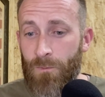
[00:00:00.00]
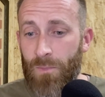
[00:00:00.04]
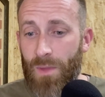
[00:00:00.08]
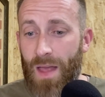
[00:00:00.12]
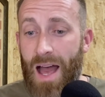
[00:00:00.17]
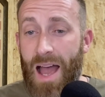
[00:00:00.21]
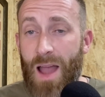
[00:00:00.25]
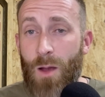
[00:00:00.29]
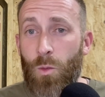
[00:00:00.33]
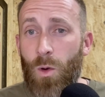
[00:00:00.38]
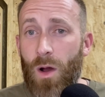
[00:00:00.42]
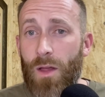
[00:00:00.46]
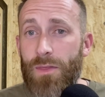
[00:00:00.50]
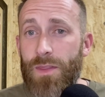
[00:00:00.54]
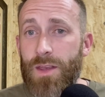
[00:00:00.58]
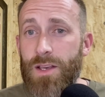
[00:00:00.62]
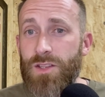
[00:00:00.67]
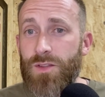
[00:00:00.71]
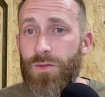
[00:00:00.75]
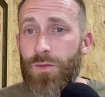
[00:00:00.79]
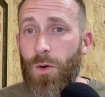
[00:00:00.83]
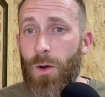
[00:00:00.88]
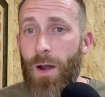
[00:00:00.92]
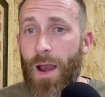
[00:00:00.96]
I want
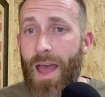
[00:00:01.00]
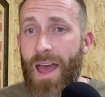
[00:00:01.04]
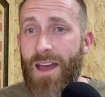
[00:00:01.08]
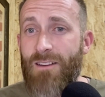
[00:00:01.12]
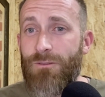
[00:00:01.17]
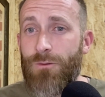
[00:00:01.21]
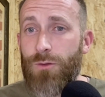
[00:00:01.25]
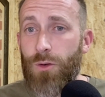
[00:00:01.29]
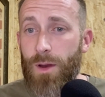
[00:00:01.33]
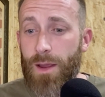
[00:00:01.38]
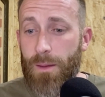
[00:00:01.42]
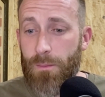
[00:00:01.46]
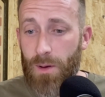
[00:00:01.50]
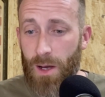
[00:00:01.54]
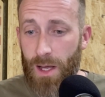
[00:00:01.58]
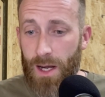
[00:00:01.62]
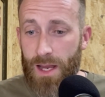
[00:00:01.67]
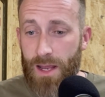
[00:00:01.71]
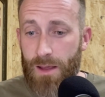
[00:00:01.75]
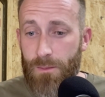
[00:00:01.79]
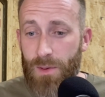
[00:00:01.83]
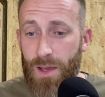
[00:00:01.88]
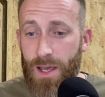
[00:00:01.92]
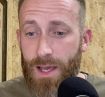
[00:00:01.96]
this for
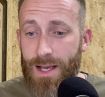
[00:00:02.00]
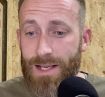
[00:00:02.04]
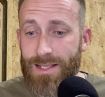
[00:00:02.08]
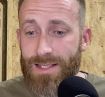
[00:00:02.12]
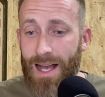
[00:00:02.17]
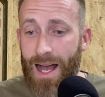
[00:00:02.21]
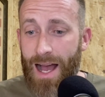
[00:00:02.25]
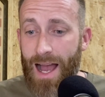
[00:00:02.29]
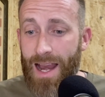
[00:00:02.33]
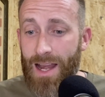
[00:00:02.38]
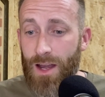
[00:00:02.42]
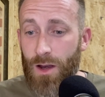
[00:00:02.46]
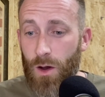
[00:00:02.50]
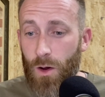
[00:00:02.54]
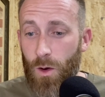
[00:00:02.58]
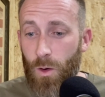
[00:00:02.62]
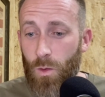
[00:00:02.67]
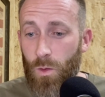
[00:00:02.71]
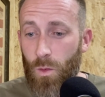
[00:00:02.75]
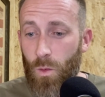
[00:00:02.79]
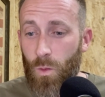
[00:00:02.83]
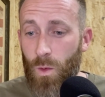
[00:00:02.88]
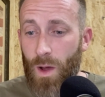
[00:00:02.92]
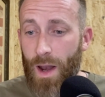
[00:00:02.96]
everybody because I know
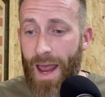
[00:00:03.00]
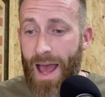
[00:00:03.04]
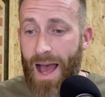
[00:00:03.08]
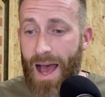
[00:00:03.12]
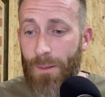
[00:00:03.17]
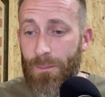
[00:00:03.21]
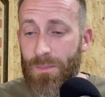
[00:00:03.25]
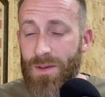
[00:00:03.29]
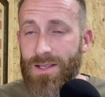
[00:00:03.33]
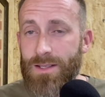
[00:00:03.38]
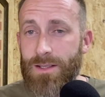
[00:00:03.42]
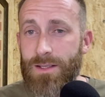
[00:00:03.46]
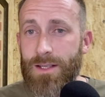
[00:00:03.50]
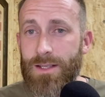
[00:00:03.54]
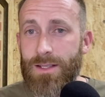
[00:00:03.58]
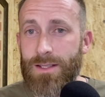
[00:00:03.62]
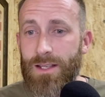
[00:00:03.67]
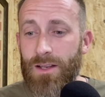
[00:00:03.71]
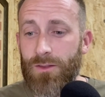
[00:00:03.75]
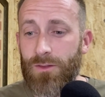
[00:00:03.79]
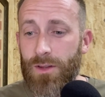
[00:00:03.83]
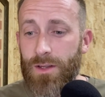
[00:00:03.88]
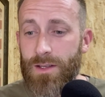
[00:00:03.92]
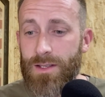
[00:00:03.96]
what happens to
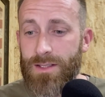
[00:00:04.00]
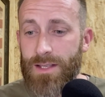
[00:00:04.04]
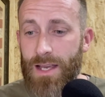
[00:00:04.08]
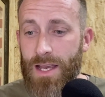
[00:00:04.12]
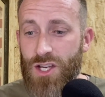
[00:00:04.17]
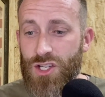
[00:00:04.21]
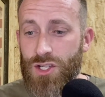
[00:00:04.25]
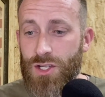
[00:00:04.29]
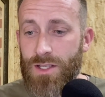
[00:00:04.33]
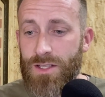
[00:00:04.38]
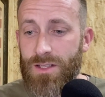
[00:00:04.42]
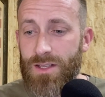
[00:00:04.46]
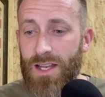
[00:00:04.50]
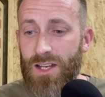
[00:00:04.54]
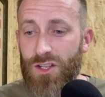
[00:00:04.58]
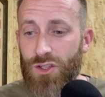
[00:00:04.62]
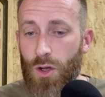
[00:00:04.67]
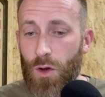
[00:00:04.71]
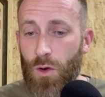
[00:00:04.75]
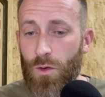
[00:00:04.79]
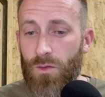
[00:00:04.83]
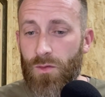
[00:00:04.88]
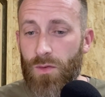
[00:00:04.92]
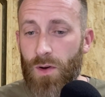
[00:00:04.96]
civilizations that
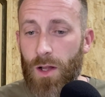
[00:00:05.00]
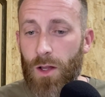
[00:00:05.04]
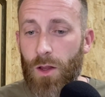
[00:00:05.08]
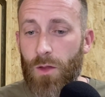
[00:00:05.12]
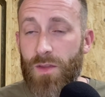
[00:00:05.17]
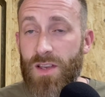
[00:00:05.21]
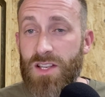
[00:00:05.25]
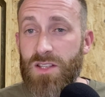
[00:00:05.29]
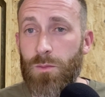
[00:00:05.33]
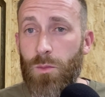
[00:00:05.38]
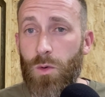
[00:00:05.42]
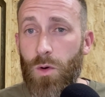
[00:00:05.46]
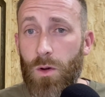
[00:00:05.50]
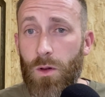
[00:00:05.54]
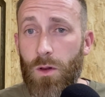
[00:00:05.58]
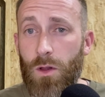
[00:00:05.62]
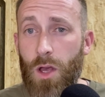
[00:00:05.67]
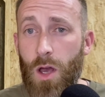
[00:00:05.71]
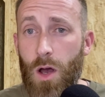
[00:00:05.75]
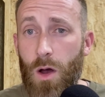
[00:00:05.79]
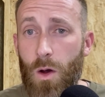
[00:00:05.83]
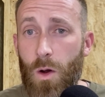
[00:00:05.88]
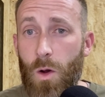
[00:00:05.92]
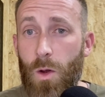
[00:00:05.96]
don't follow this moral
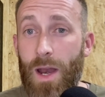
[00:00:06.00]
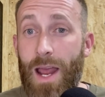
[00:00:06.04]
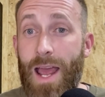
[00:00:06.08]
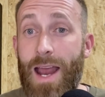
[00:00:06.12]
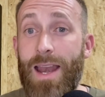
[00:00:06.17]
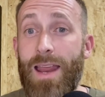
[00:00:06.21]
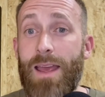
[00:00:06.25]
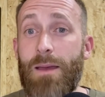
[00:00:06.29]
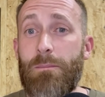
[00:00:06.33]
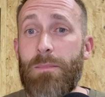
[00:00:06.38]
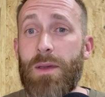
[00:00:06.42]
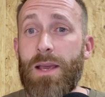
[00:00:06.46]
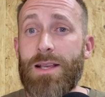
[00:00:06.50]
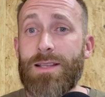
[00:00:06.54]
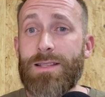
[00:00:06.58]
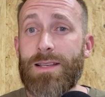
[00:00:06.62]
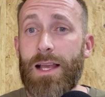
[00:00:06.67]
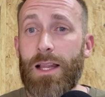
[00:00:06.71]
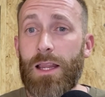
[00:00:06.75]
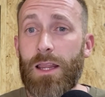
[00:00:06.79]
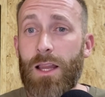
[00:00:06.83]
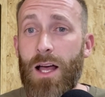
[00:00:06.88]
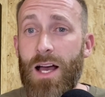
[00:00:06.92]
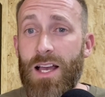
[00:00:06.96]
code, and it means
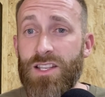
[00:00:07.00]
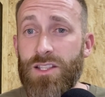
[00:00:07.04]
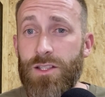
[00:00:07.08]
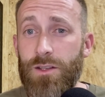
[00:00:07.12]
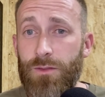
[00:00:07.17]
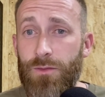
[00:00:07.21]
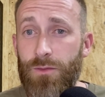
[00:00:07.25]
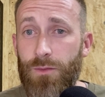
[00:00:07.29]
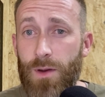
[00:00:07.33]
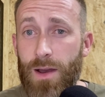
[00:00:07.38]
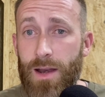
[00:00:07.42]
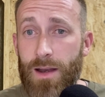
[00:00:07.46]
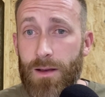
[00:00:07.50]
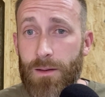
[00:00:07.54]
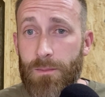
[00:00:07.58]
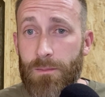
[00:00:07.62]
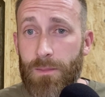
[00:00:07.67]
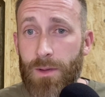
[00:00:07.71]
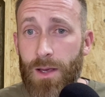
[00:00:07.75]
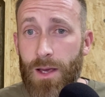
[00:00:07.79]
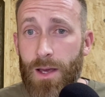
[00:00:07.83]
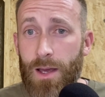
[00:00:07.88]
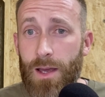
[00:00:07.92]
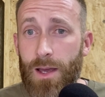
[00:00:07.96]
a loss of freedom,
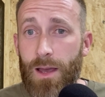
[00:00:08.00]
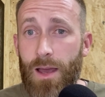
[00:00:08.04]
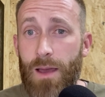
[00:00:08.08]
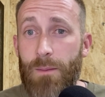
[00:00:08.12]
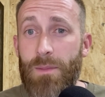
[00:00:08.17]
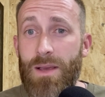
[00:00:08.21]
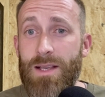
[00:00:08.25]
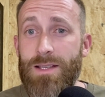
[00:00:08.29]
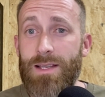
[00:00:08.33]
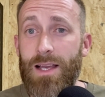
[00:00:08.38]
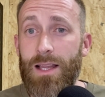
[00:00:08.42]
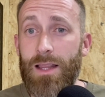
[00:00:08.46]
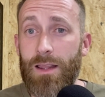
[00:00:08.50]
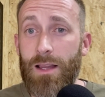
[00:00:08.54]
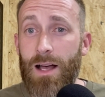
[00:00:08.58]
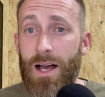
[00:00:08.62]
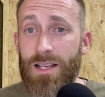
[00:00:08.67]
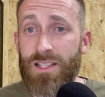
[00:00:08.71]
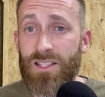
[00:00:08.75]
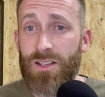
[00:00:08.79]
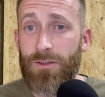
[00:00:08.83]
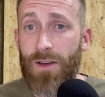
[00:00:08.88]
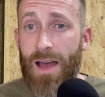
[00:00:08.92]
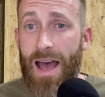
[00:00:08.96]
it means a
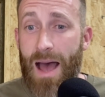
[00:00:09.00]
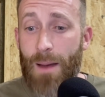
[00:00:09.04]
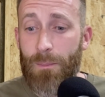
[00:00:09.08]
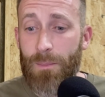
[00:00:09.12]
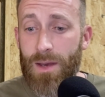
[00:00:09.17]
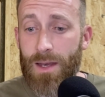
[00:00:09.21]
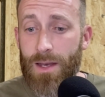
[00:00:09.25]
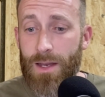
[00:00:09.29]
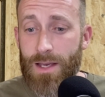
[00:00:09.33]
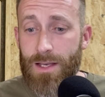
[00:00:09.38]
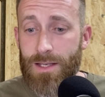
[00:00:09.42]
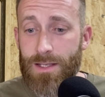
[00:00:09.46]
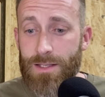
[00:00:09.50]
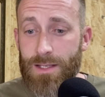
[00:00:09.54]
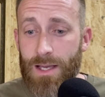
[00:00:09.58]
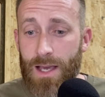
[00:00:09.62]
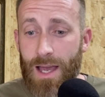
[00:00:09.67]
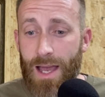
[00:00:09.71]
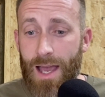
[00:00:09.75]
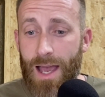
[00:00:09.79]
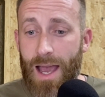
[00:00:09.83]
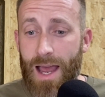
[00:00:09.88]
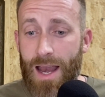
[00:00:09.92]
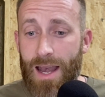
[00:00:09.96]
loss of happiness,
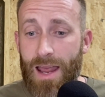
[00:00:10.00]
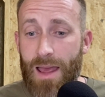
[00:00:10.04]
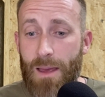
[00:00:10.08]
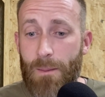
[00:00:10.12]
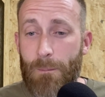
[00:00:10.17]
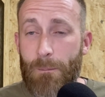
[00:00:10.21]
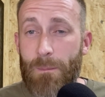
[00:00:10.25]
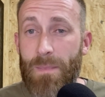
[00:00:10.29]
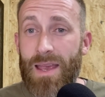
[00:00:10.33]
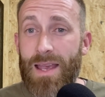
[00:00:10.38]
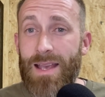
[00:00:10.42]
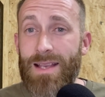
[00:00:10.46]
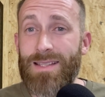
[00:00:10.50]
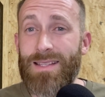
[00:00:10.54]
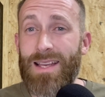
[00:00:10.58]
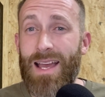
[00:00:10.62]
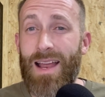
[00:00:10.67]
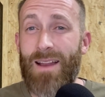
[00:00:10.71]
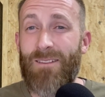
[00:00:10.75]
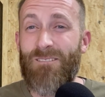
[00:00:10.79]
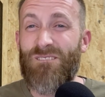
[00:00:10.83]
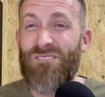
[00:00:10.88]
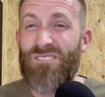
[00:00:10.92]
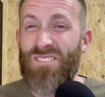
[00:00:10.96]
and it means
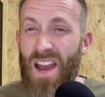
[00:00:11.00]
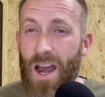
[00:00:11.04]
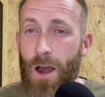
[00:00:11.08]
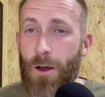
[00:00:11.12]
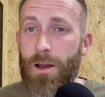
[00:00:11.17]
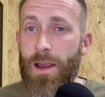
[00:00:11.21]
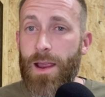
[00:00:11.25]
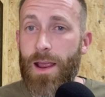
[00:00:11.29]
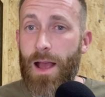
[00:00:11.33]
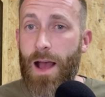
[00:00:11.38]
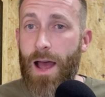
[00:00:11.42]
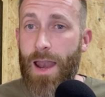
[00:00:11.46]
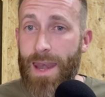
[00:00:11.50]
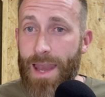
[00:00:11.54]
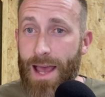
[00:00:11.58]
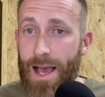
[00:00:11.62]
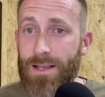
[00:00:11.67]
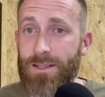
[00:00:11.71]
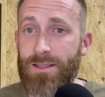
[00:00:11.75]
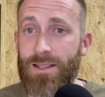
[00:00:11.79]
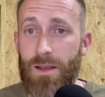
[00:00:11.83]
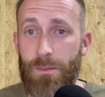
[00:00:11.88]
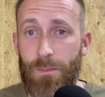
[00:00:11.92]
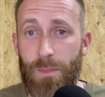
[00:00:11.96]
a very
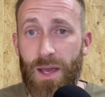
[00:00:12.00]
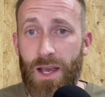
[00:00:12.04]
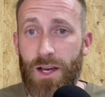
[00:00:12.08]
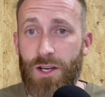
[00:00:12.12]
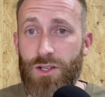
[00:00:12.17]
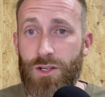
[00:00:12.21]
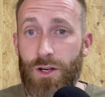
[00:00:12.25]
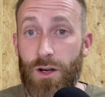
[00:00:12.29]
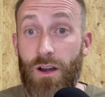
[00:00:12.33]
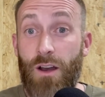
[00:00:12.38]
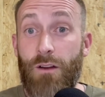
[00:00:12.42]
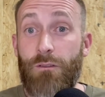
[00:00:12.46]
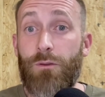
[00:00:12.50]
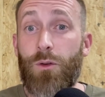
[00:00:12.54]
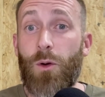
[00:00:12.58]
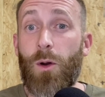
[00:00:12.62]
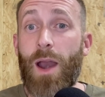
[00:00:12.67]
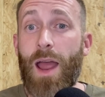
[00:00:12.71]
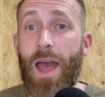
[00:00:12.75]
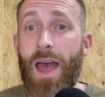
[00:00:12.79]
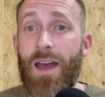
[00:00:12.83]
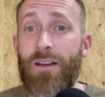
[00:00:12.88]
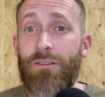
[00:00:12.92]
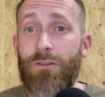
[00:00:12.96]
nasty picture
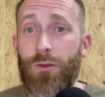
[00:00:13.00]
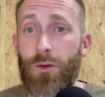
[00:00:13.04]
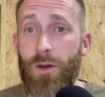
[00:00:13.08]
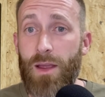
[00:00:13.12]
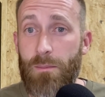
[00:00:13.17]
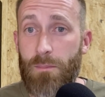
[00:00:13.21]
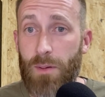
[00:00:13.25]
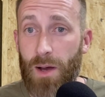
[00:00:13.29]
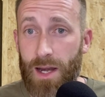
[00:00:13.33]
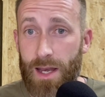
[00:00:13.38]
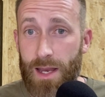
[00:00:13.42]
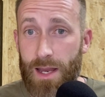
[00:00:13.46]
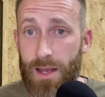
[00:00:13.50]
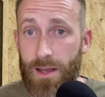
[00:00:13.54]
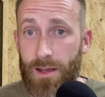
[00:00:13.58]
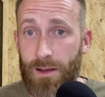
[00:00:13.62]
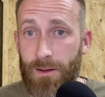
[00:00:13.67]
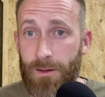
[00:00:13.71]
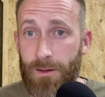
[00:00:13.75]
for everybody.